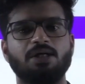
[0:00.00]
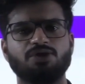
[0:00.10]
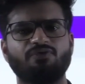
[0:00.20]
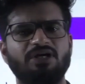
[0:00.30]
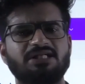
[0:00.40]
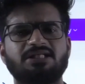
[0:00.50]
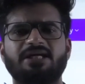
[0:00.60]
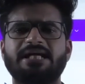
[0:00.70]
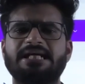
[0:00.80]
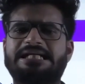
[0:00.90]
So we'll
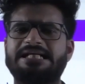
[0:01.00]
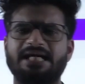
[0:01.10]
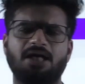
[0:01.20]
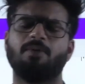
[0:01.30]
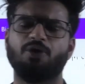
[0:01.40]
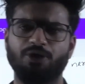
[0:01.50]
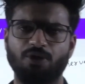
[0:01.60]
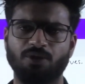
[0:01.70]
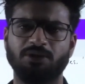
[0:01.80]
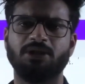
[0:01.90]
study in detail about
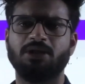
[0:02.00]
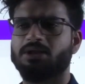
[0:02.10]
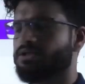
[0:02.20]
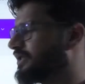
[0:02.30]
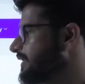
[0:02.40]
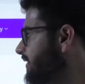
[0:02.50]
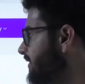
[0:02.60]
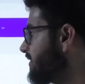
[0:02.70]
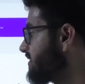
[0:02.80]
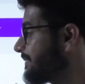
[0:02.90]
neuron,
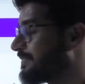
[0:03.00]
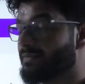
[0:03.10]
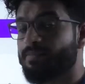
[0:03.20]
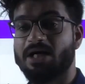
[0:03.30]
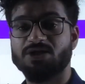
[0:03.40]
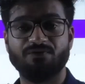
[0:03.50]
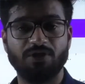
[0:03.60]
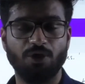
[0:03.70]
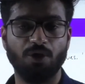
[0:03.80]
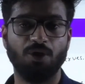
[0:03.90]
the separate parts of
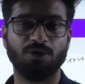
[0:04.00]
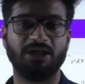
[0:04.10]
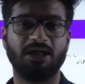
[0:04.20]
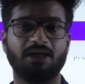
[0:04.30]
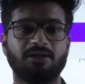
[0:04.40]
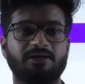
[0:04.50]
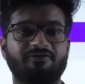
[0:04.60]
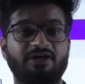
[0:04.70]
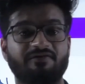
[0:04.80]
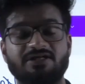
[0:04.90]
the neuron. There are
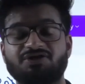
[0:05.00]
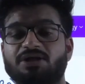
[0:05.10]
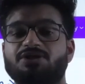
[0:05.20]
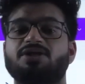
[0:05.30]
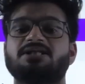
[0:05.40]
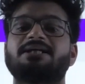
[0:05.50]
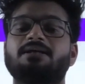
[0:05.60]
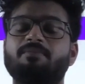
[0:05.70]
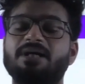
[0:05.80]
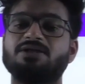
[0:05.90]
different structures
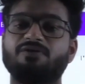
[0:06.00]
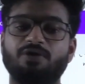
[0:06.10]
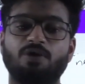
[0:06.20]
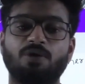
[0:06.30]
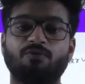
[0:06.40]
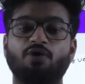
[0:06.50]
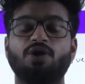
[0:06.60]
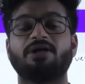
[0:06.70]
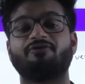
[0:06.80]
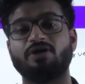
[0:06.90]
that comprise of neuron.
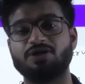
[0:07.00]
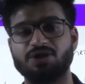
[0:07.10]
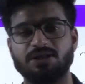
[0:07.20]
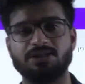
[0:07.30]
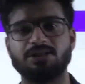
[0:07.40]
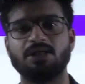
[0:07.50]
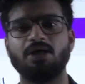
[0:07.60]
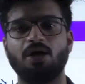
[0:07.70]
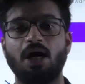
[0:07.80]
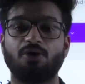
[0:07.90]
What are their functions?
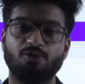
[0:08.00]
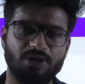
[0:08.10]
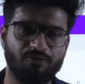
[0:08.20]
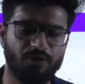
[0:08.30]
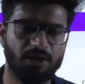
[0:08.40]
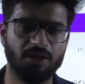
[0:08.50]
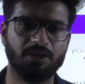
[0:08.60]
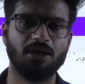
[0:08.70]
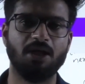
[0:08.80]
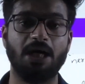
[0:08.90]
How do they
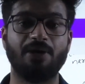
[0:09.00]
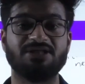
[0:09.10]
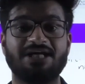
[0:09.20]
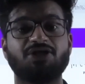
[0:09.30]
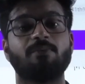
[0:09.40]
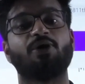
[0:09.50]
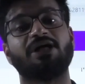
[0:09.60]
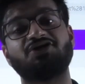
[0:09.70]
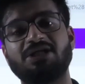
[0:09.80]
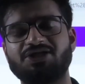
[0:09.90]
work? How is action
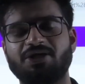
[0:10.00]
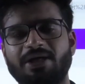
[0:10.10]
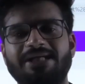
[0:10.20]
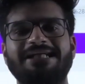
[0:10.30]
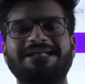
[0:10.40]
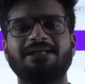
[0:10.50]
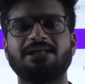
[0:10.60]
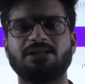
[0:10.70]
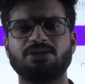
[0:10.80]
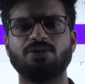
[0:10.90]
potential generated?
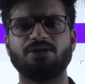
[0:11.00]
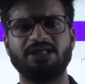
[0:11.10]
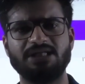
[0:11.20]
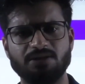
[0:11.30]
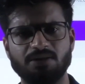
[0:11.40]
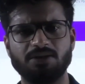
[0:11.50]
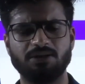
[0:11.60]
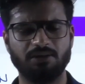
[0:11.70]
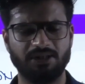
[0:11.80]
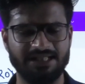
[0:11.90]
So these
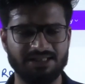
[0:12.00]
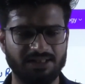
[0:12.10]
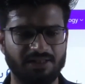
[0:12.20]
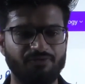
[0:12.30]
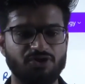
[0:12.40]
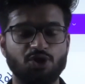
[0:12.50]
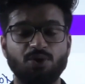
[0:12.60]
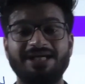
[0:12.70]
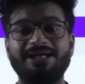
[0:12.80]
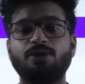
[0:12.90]
all things are there which you
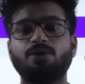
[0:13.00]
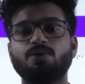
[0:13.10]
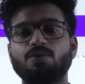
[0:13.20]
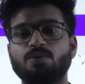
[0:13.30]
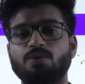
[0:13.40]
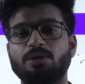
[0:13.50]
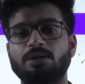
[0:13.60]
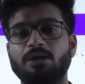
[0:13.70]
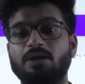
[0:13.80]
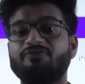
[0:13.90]
need to
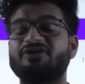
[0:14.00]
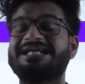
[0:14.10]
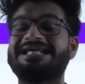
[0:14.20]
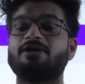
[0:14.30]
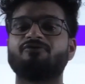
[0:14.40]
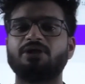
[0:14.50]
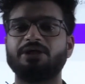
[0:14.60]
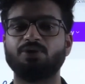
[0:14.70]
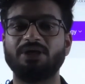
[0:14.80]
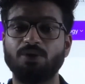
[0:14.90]
learn very
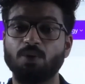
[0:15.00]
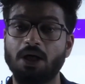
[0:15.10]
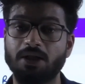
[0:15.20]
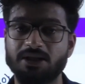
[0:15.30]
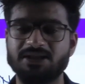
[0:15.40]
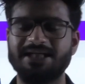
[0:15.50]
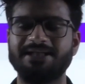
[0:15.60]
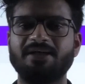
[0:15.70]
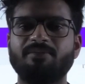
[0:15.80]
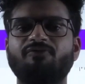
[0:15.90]
carefully. You need to
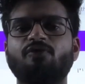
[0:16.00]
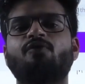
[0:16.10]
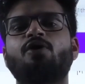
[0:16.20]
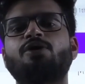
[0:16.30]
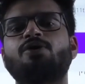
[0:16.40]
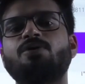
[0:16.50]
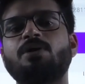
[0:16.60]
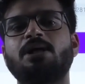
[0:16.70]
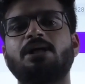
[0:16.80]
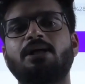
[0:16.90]
understand them if you want
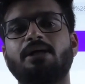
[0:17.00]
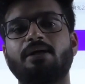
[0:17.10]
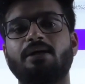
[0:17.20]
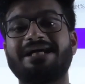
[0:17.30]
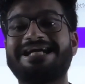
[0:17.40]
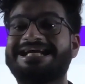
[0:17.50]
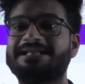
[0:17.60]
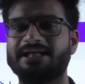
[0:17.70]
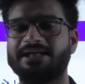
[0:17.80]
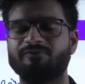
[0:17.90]
to
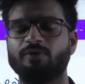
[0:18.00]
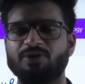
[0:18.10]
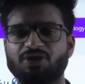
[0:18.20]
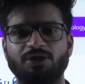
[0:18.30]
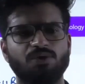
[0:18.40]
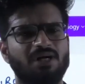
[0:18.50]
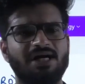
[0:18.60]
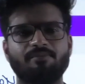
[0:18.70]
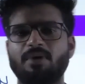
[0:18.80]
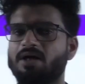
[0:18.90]
retain that information. You
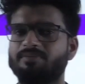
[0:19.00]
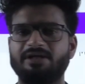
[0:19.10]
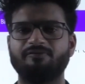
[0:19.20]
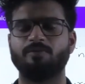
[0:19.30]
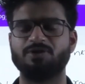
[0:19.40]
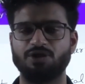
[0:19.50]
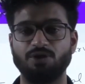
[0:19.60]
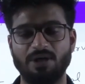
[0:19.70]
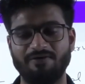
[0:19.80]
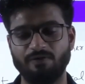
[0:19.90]
can't mug up that information.
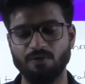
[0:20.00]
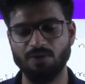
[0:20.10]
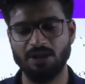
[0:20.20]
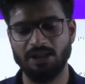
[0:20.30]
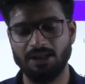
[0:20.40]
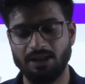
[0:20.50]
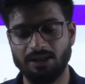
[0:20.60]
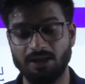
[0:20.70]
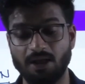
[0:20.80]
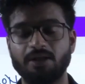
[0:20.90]
You have to
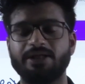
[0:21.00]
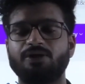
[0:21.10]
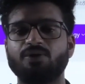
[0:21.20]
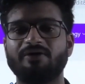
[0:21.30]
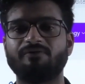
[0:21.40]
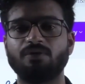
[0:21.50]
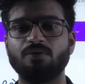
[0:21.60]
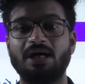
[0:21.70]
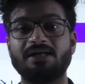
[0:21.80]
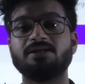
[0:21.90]
learn it. You have
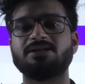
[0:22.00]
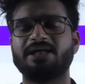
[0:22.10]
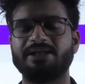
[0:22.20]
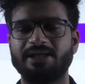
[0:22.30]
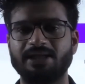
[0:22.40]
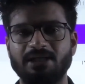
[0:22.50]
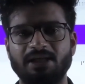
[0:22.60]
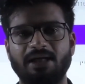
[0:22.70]
to understand it.